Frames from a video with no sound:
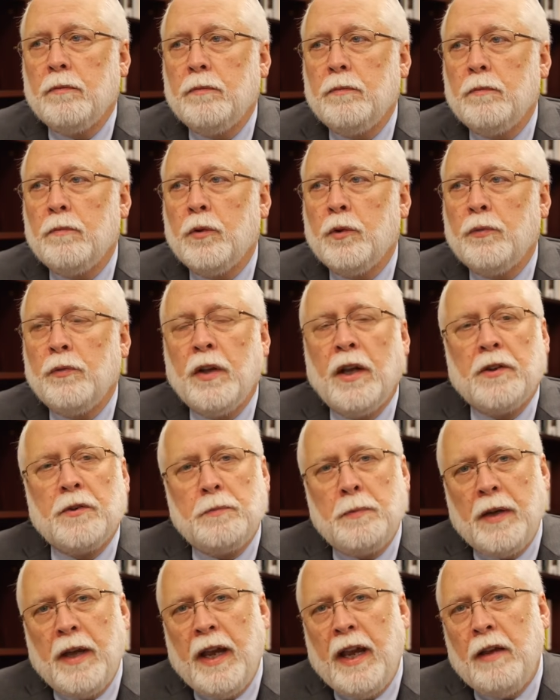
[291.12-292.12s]
reflects
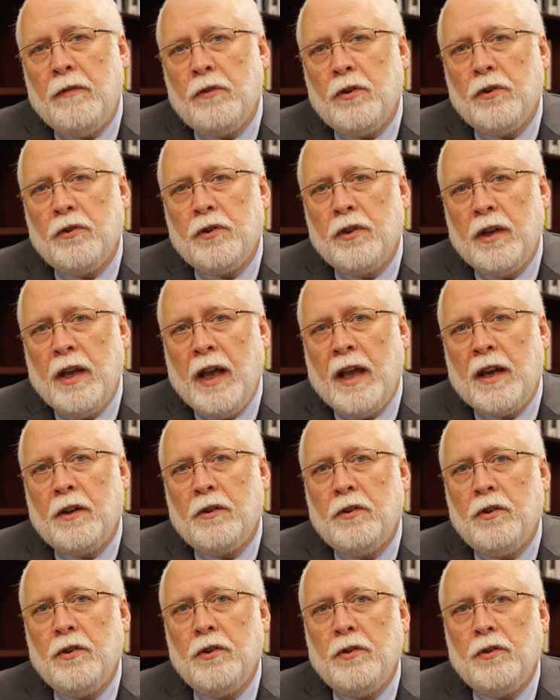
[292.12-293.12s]
behaviors and
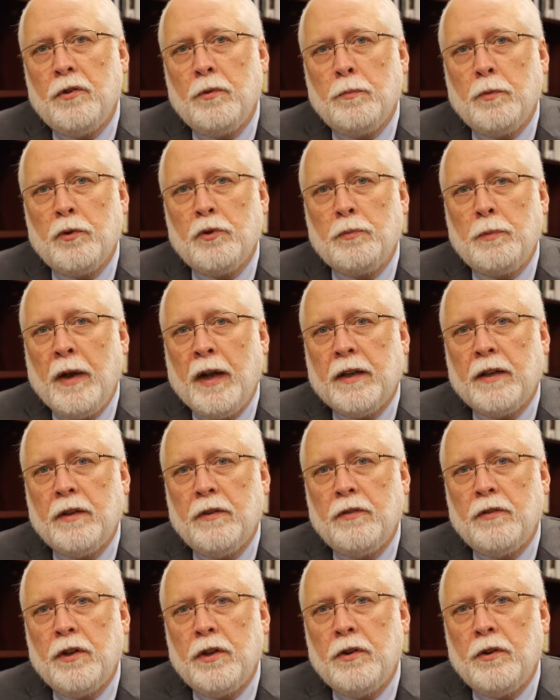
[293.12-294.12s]
attitudes and
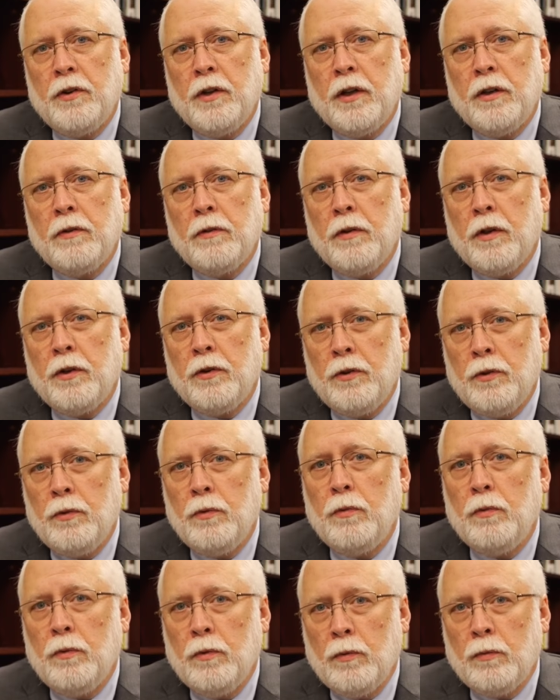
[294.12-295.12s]
perspectives that
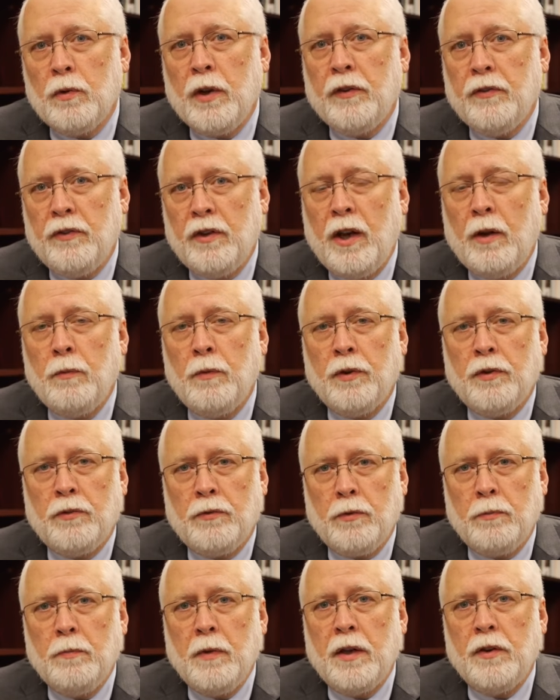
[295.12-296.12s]
you resonate with
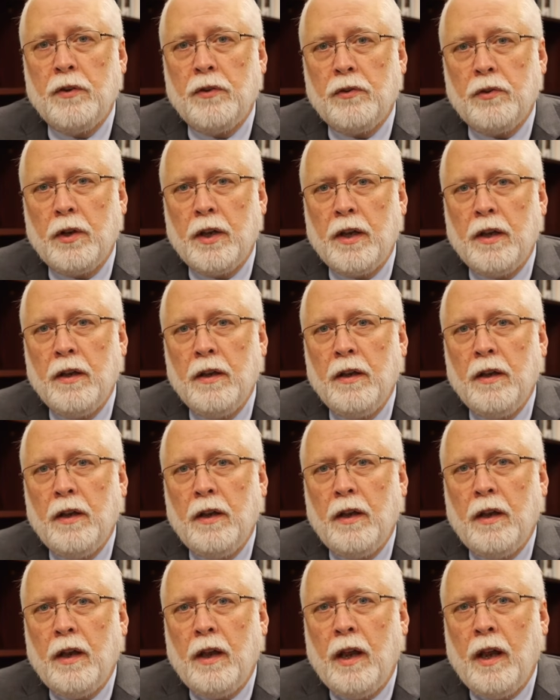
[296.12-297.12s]
tremendously
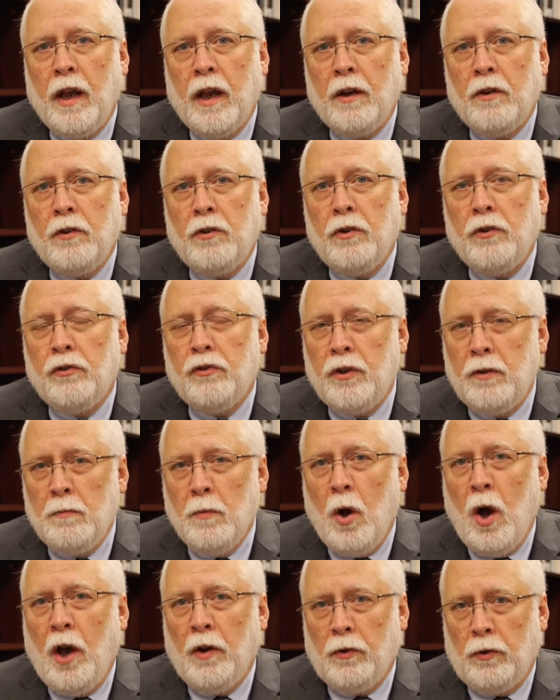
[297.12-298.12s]
and you see
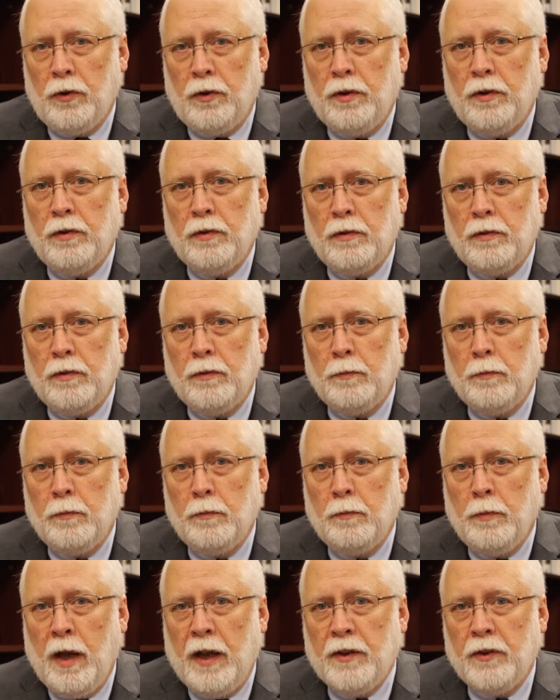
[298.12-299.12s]
modeled
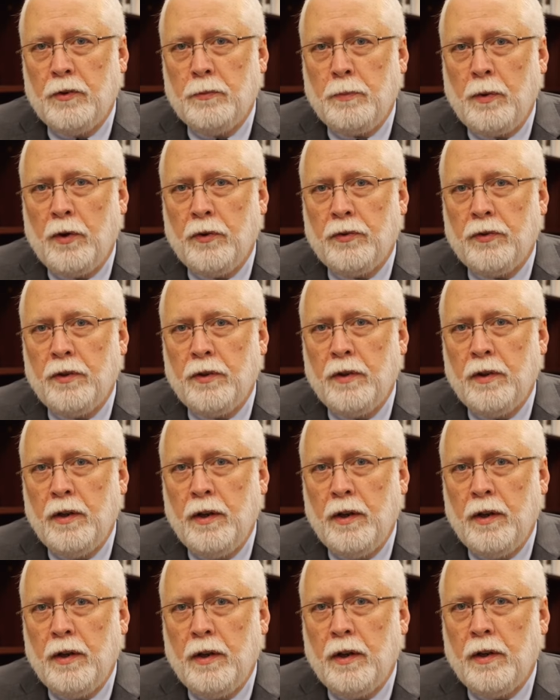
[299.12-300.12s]
by this person.
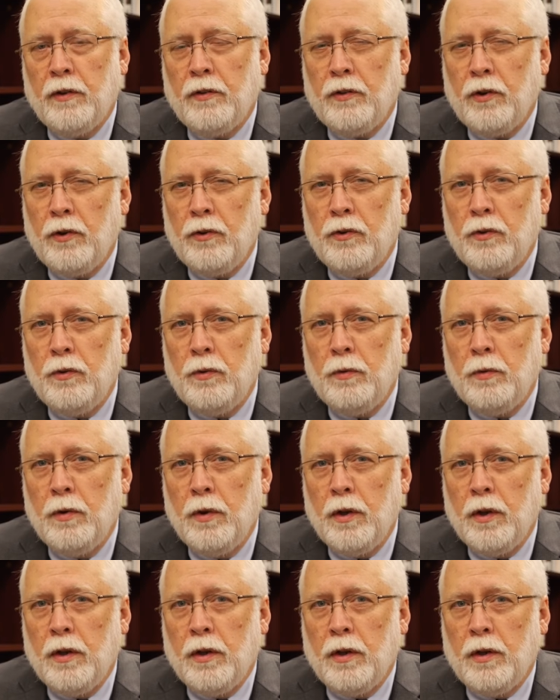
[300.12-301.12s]
And so you
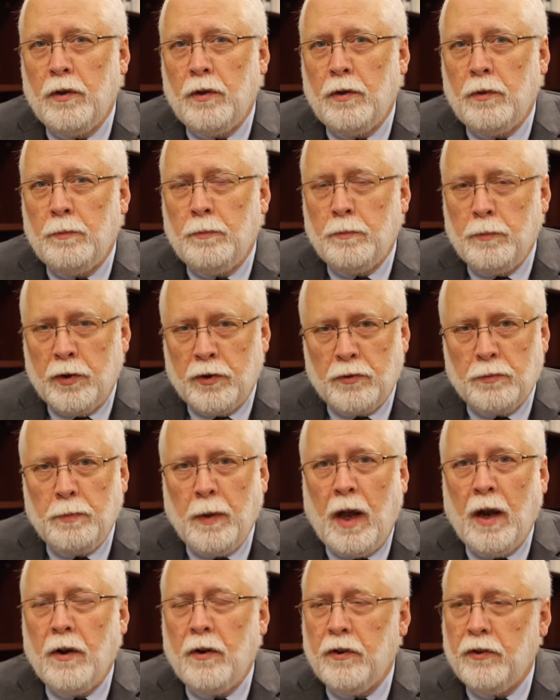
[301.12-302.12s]
you
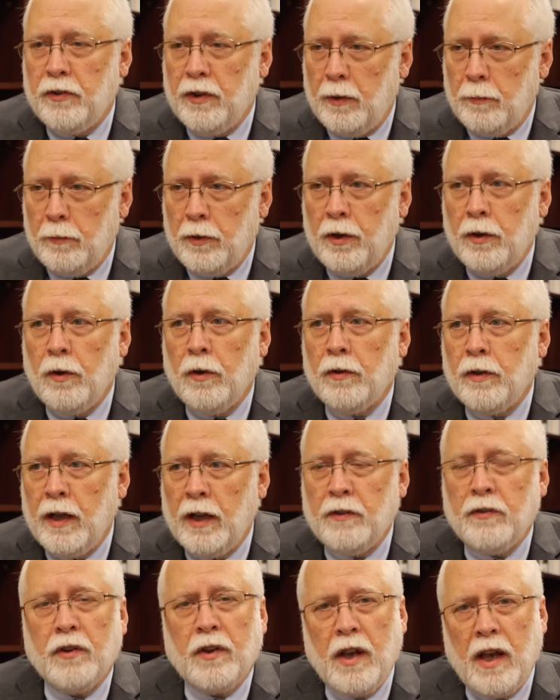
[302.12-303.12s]
aspire, you say,
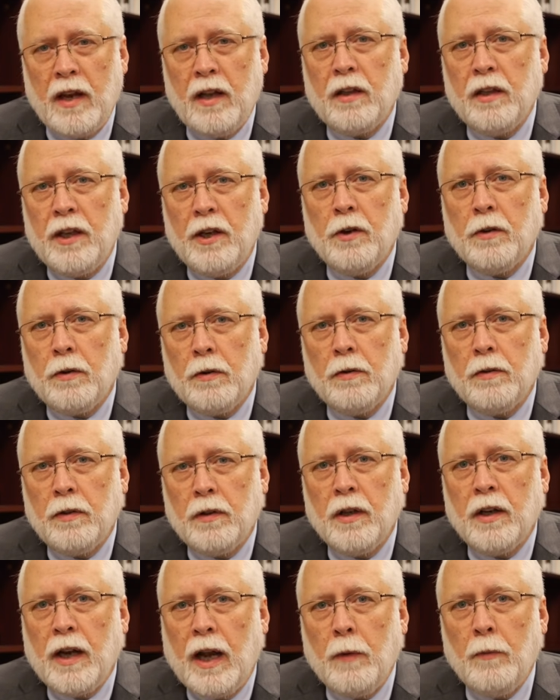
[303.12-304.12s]
that's the kind of leader
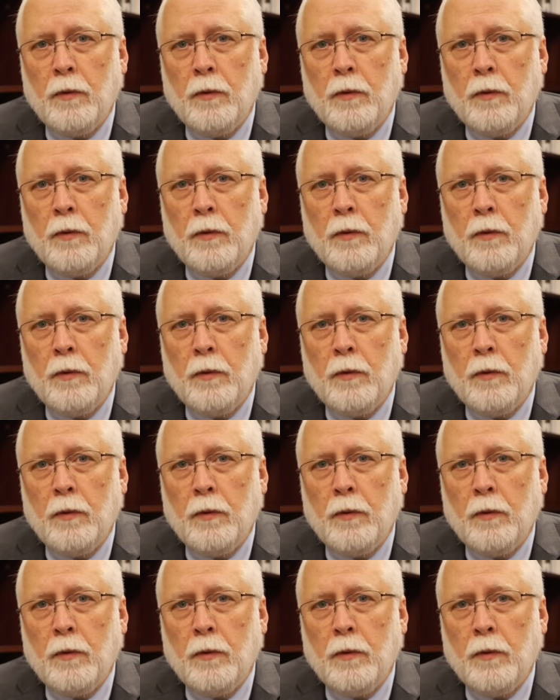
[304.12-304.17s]
that I